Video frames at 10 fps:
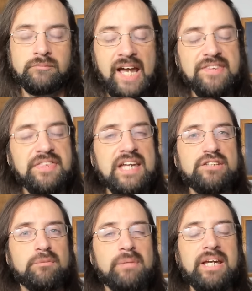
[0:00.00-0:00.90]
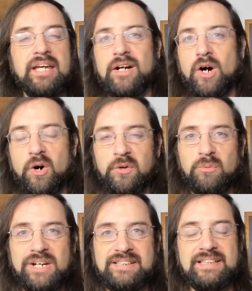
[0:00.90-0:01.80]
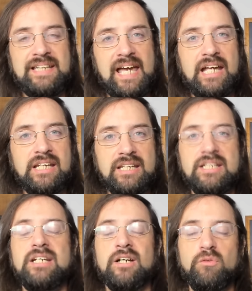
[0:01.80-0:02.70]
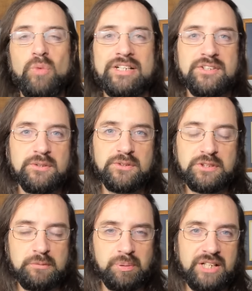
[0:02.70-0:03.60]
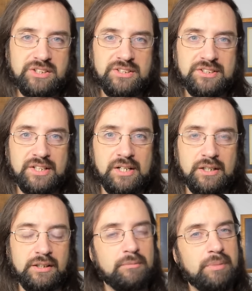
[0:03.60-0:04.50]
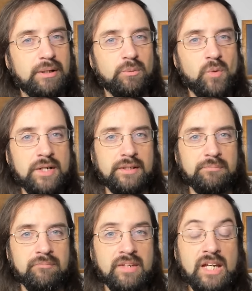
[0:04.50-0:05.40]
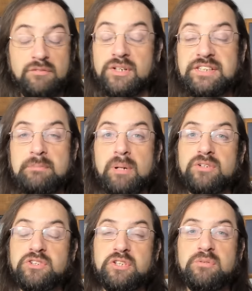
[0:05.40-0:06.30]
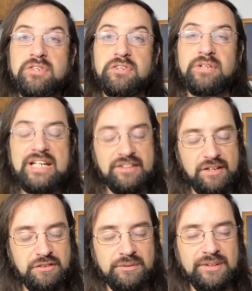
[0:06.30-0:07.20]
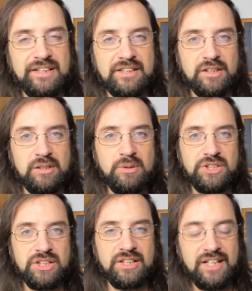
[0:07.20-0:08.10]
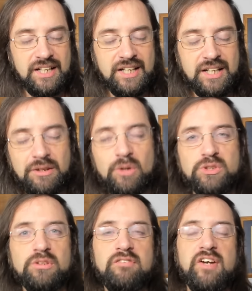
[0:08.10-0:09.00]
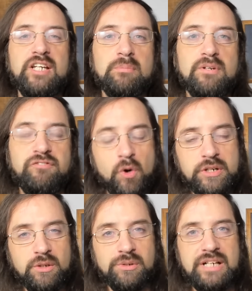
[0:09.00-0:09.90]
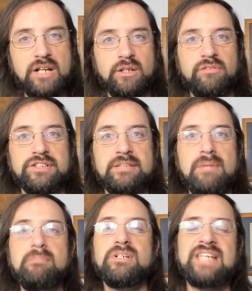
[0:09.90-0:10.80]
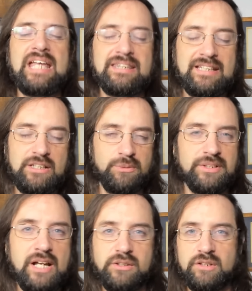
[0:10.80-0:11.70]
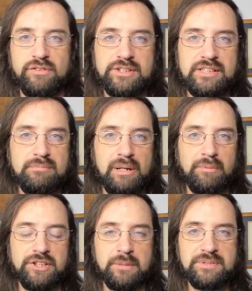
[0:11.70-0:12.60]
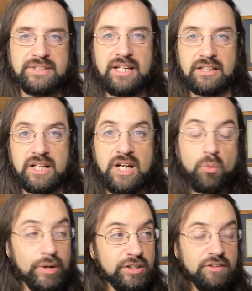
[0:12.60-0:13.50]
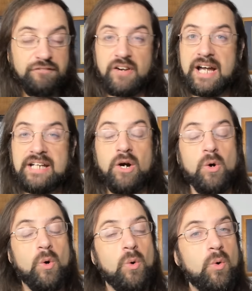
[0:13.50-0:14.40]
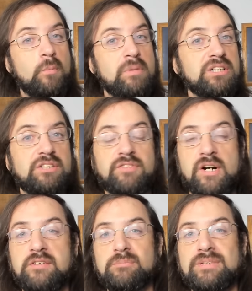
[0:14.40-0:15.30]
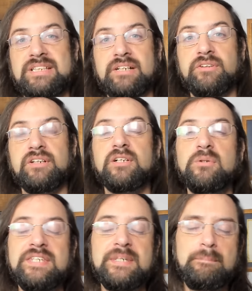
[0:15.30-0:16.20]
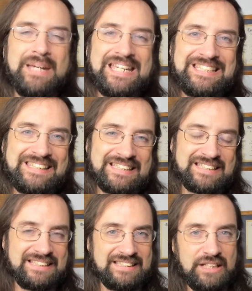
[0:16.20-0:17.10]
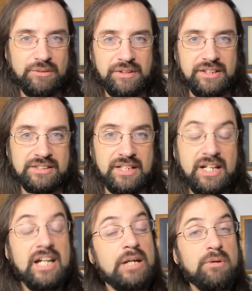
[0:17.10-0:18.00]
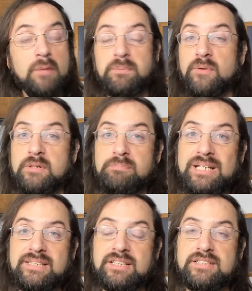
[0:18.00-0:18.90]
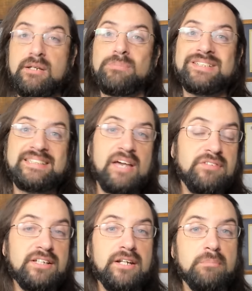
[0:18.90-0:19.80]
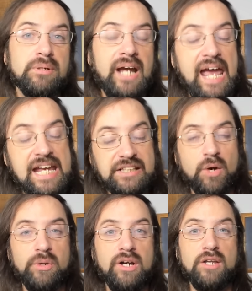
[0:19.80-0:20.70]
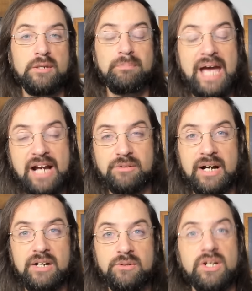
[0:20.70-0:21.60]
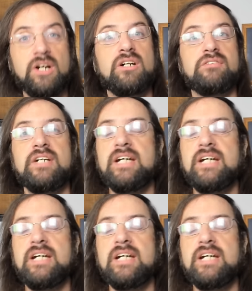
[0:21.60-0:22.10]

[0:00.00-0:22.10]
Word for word: Hey, thanks for making it all the way to the end of Wicksell's Depression Star Part one. If you want to see Parts two and three, the thrilling conclusion, those are available for Eurodollar University members at the Eurodollar University membership site, where you'll find a whole bunch of other material, including the Basics series. Now, we uploaded Basics number seven and number eight, going on the background of